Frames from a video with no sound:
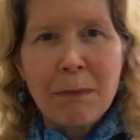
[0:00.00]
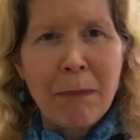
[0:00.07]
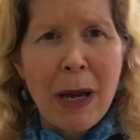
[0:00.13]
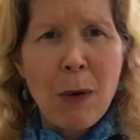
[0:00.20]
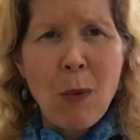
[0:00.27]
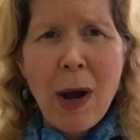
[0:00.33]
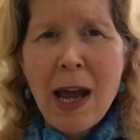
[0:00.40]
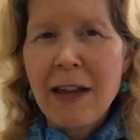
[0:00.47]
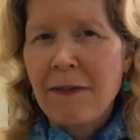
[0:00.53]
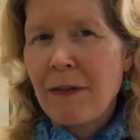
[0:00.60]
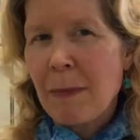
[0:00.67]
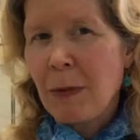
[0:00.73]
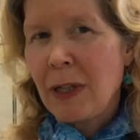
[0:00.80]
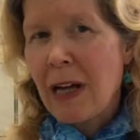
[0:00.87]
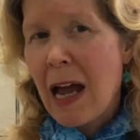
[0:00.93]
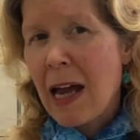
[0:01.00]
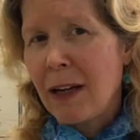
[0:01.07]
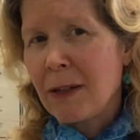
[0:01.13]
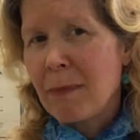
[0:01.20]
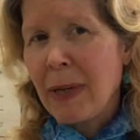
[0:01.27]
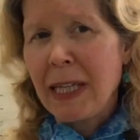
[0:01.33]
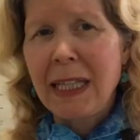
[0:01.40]
my wife, I'm going to
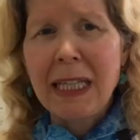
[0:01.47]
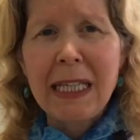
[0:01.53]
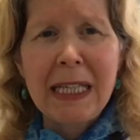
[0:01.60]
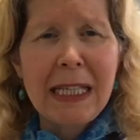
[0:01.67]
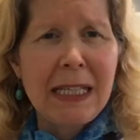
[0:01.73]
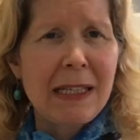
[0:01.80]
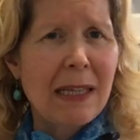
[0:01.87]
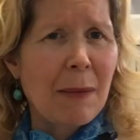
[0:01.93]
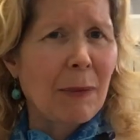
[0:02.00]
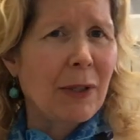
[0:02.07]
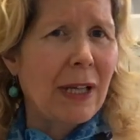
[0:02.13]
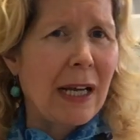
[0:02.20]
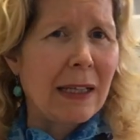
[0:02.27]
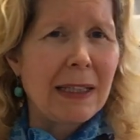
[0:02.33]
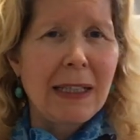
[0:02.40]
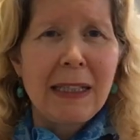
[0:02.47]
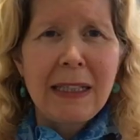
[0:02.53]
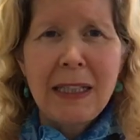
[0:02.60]
hire my kids, I'm going to,